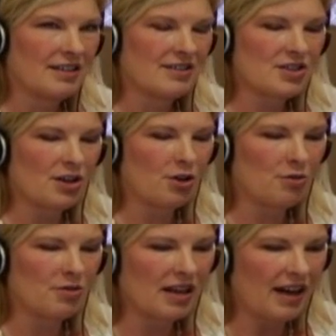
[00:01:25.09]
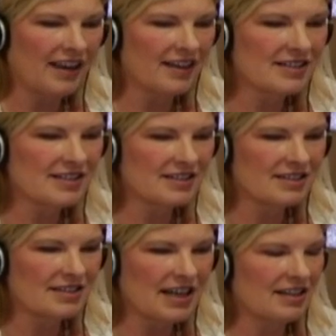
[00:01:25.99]
So I guess
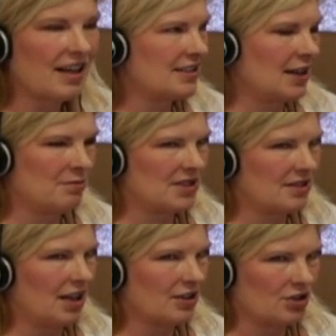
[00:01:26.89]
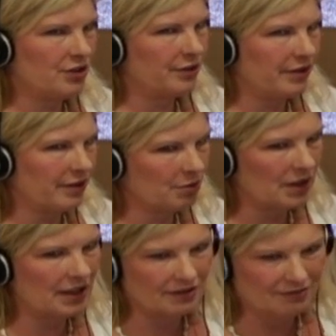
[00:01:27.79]
take that times like 2 to 3.